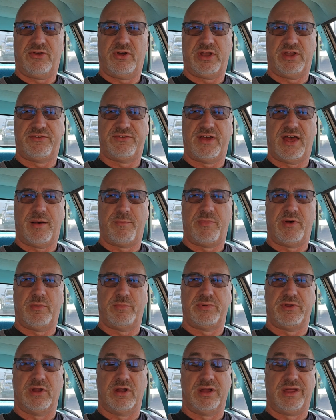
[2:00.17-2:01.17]
thought I'd top
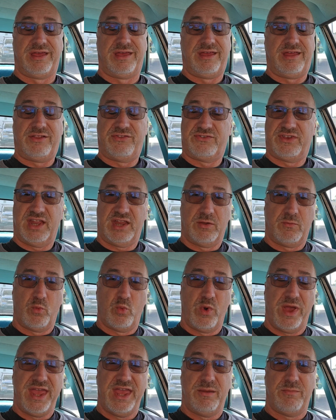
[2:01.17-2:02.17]
up here. It's getting
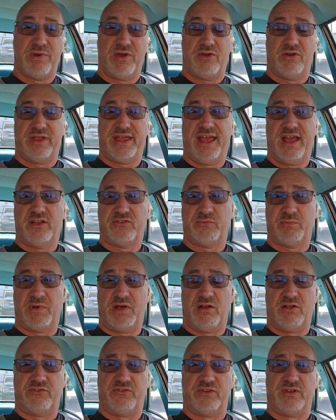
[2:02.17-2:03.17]
way better gas
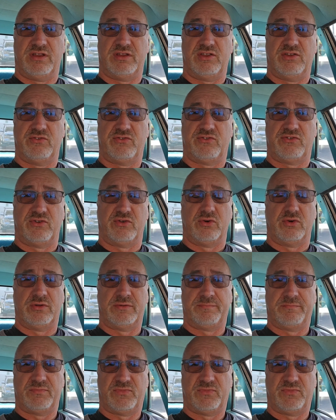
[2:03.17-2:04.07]
mileage than it used to,